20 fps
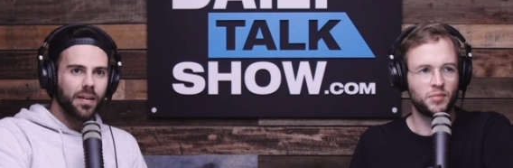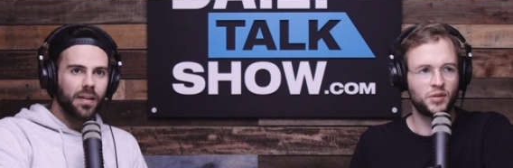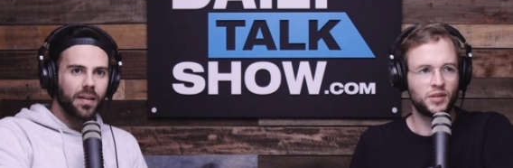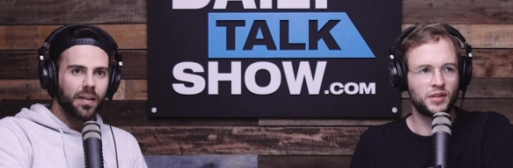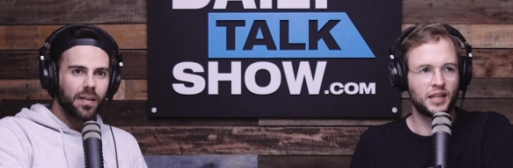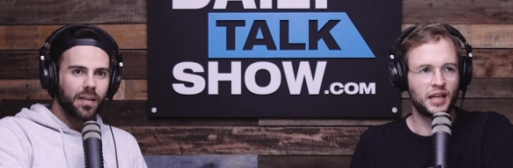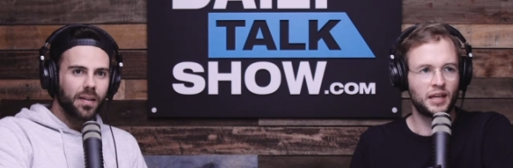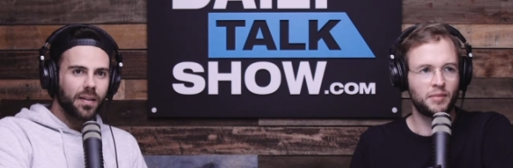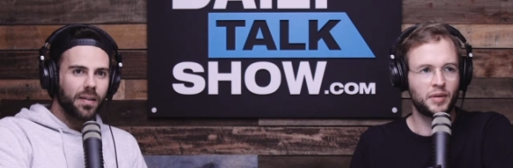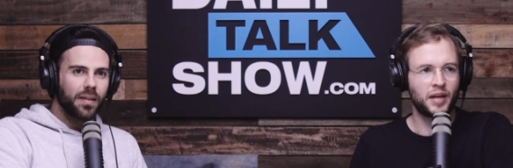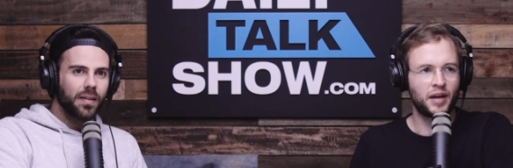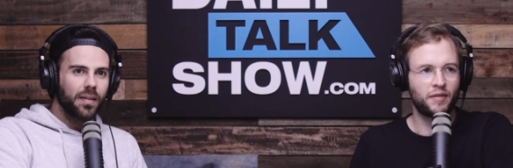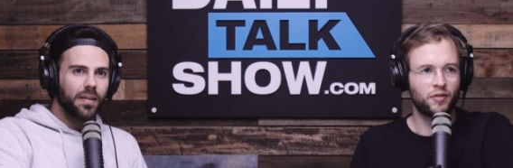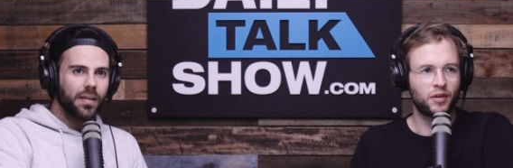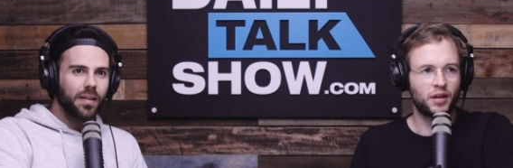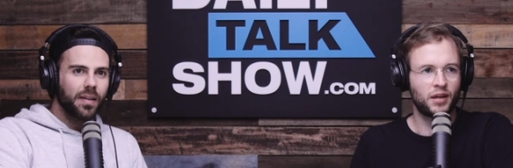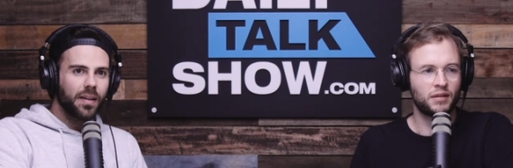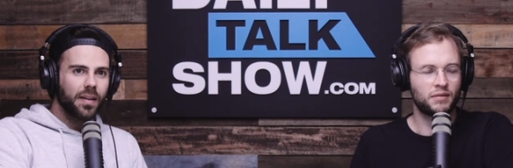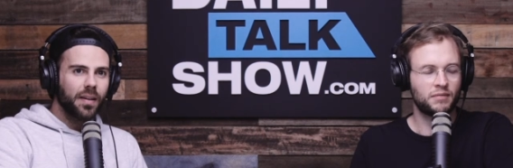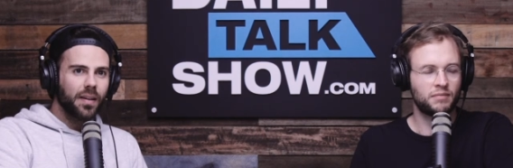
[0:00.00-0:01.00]
Speaker 1: a museum and
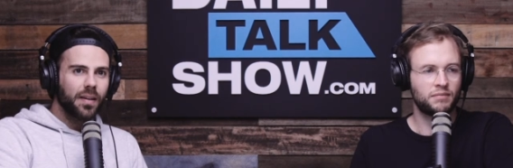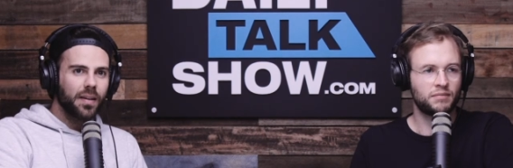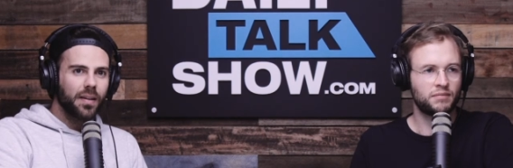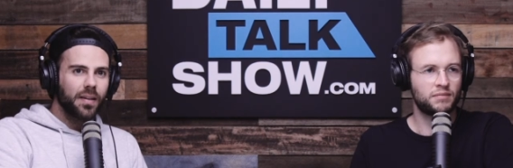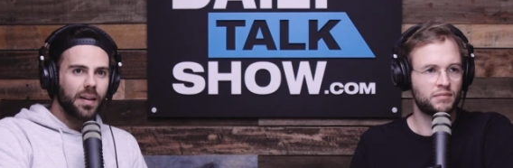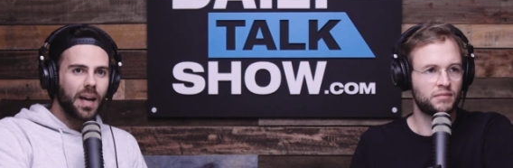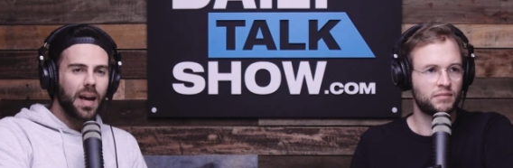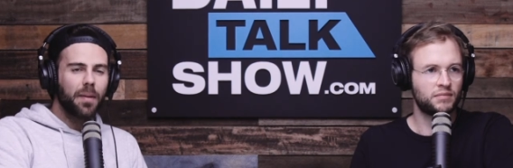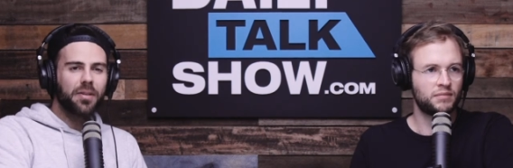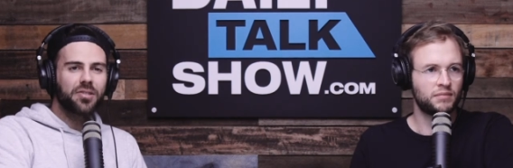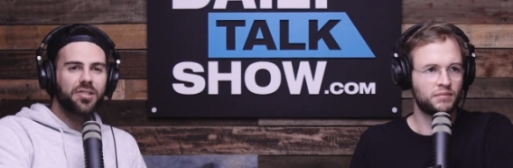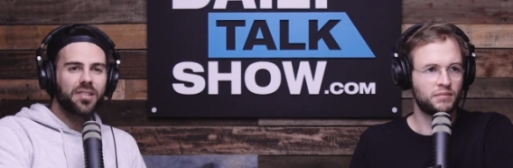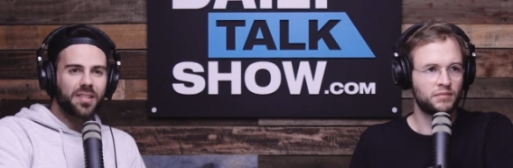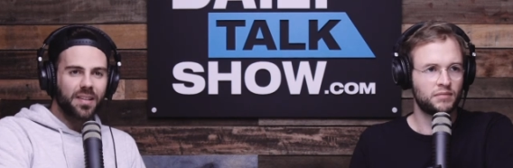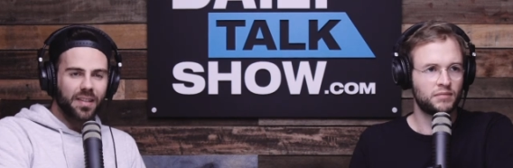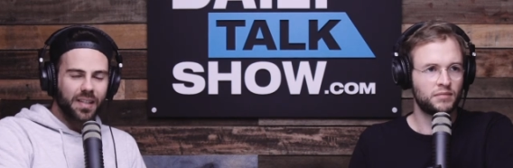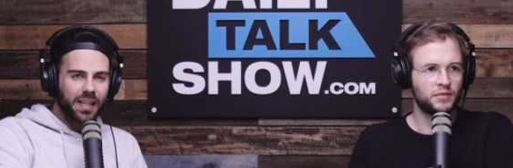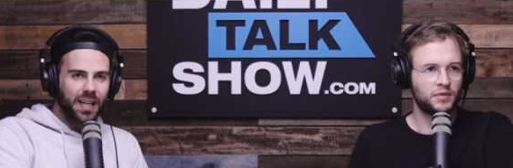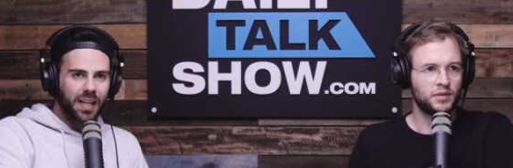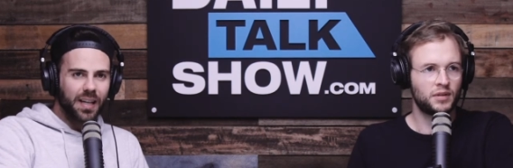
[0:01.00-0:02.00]
everything. Yeah.
Speaker 2: How much is
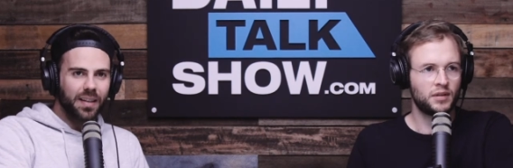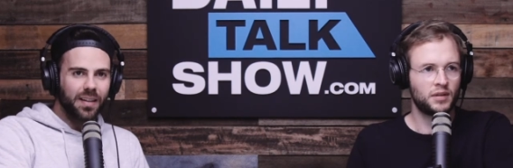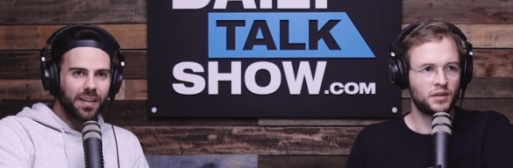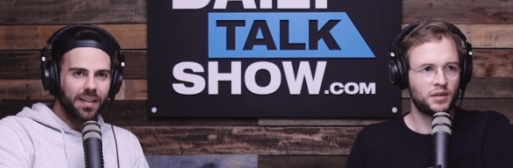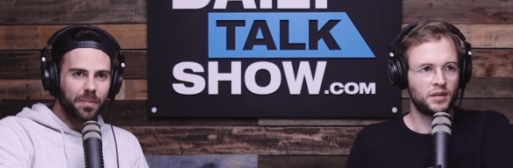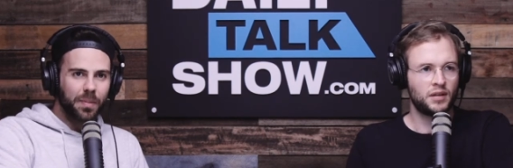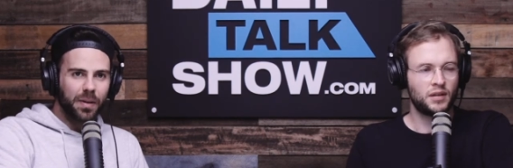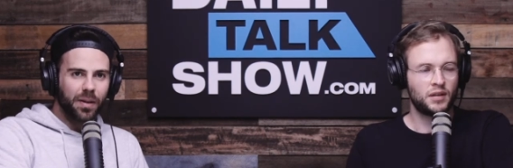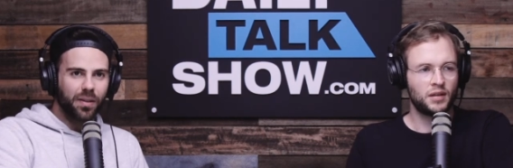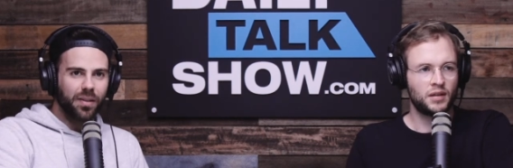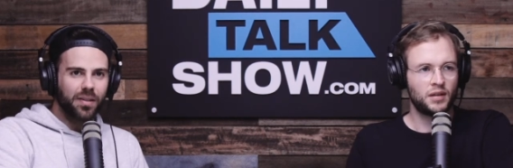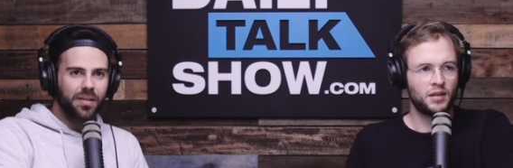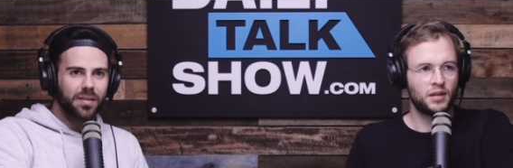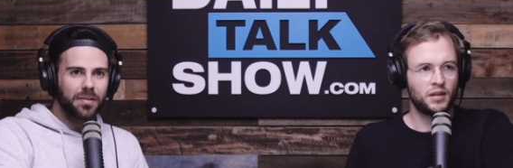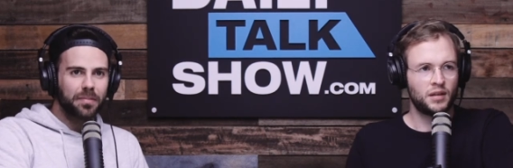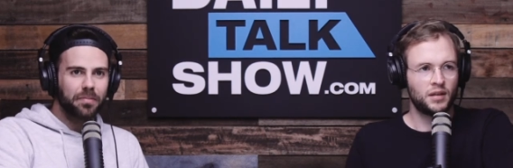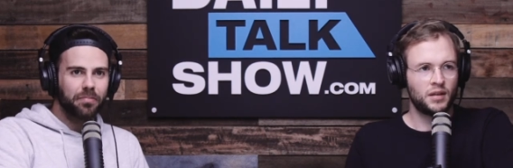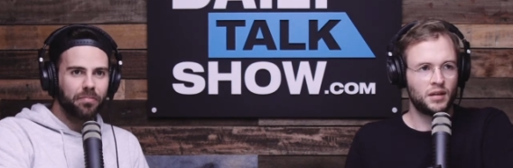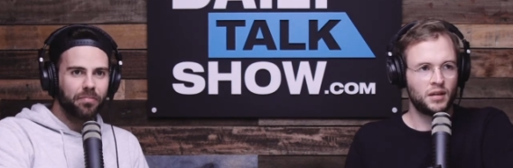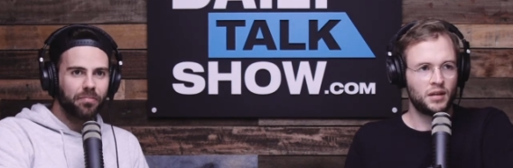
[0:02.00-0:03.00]
it to get in? Let's be
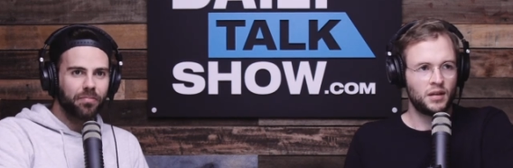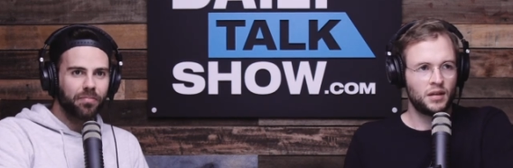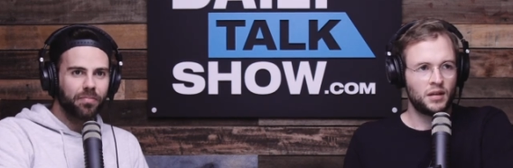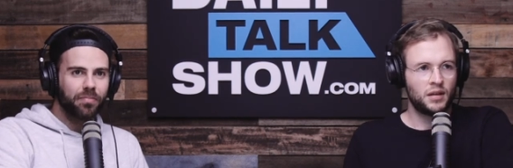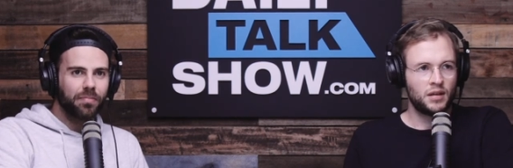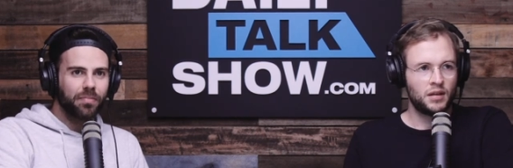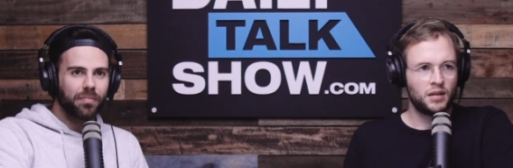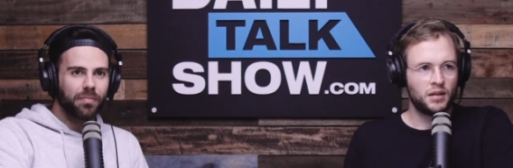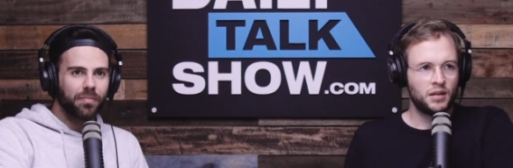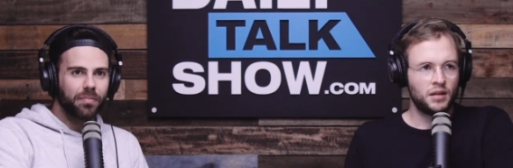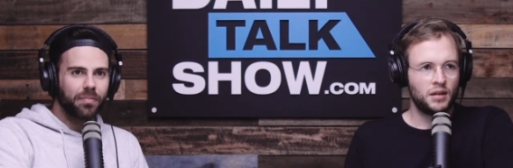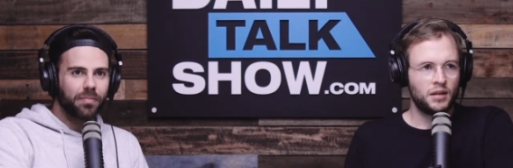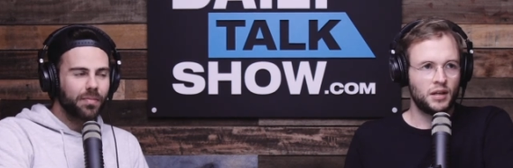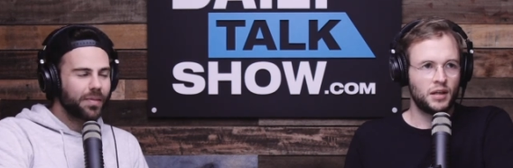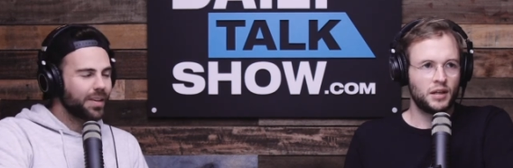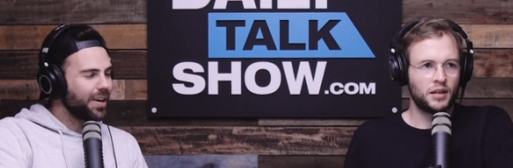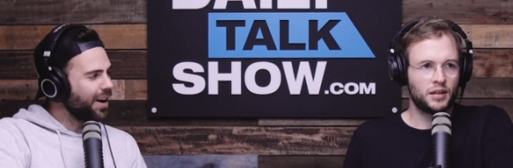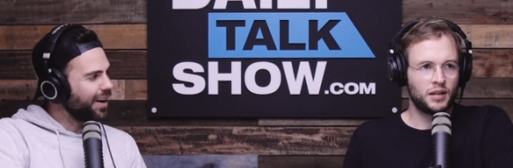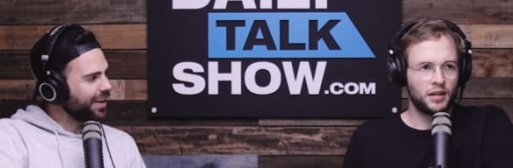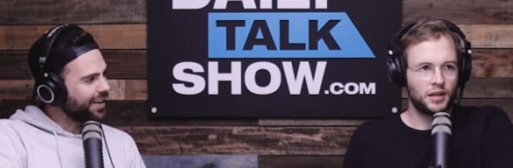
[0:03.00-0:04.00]
honest. I think it's
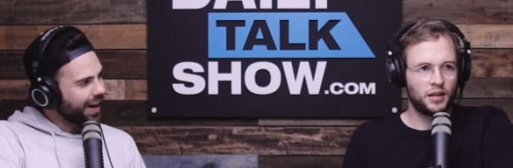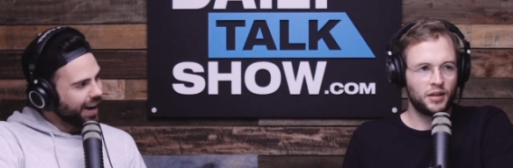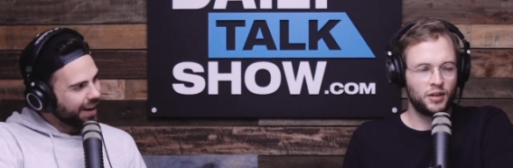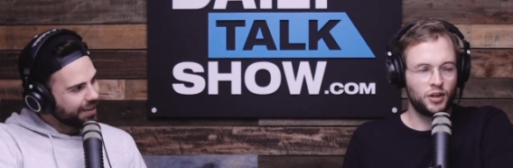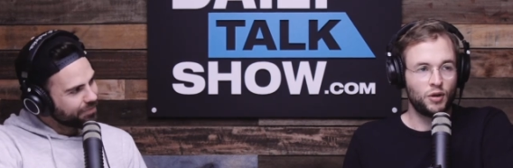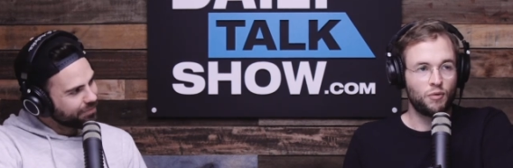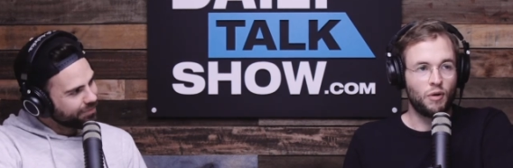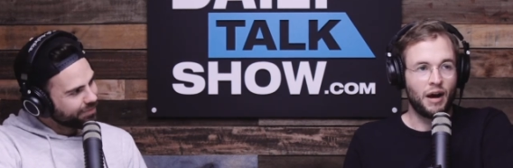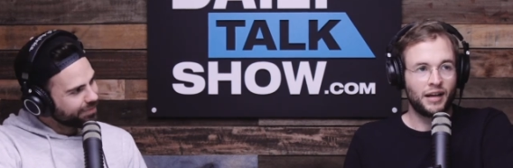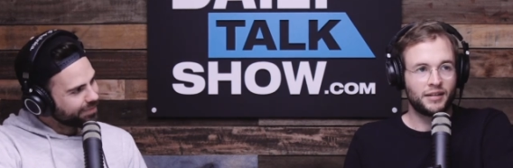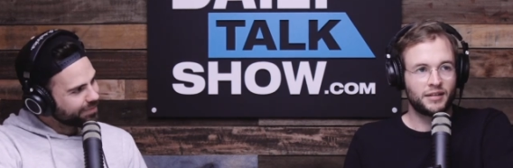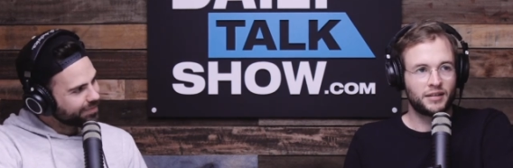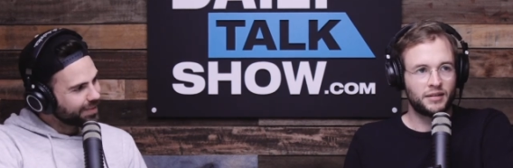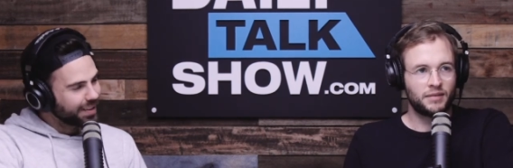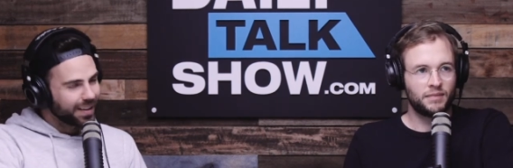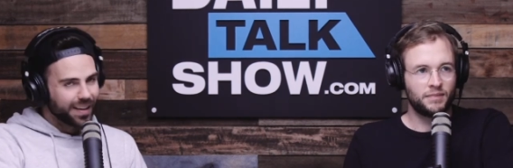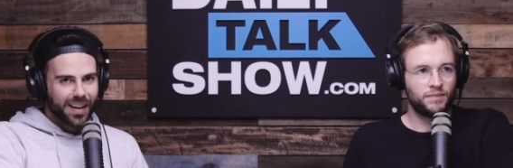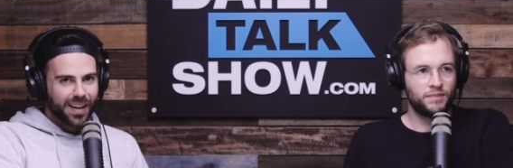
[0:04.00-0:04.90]
$15. Okay. US.